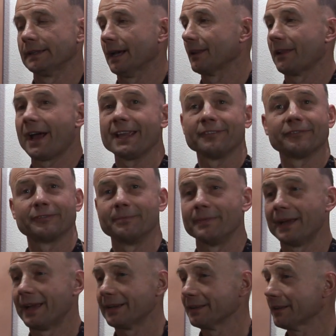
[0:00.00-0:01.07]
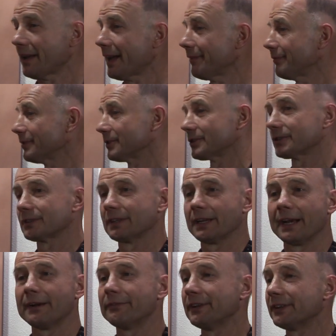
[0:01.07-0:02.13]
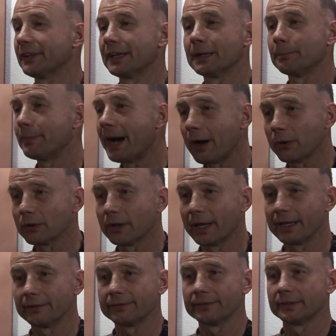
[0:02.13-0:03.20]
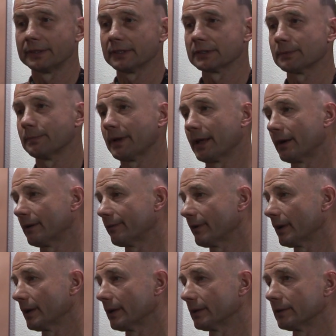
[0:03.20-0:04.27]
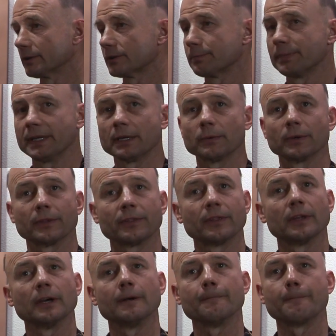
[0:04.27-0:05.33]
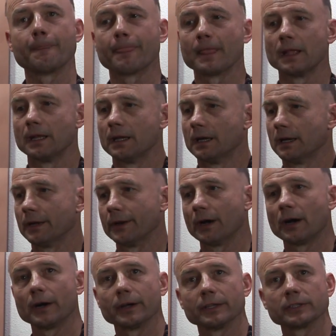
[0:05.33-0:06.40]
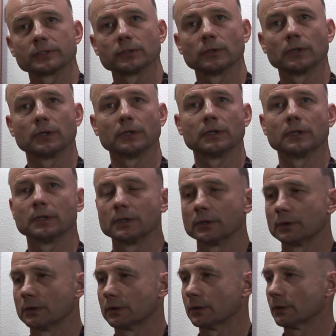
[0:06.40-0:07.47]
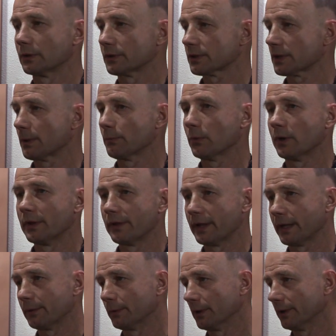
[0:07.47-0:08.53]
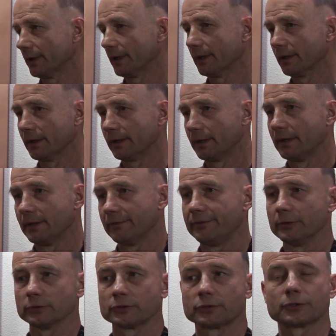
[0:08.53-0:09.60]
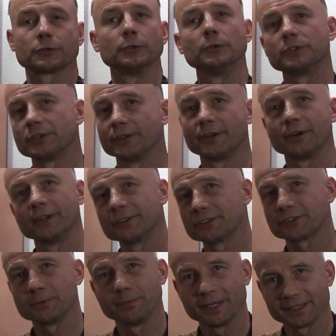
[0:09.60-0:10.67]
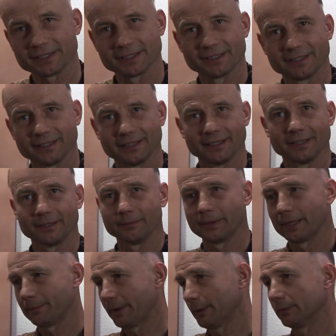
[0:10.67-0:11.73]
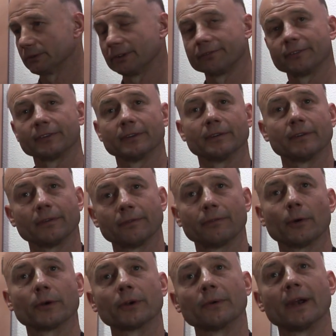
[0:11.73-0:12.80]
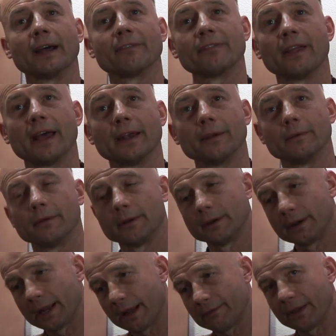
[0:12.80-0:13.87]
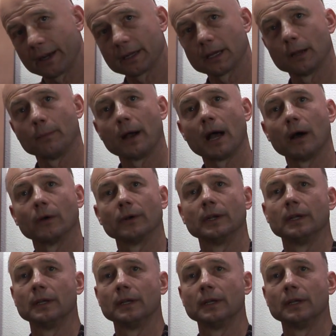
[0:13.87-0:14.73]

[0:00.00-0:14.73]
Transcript: Life, man. Life is everything about life. It doesn't matter if I speak with an artist or someone that really feels true to their instrument and might be able to photograph that and have that come out.